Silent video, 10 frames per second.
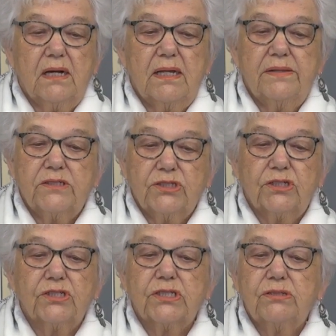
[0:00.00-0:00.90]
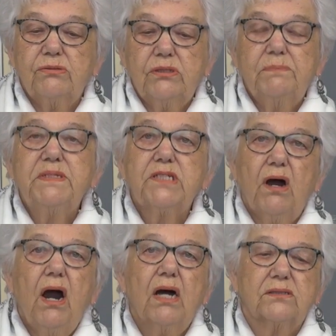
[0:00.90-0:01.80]
in the church who could be
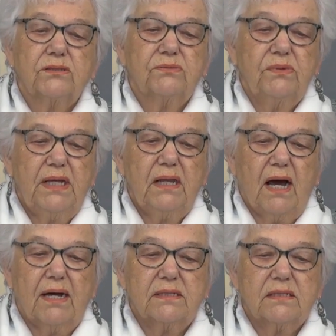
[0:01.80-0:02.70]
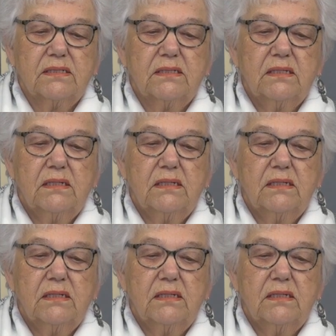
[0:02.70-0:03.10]
taught to realize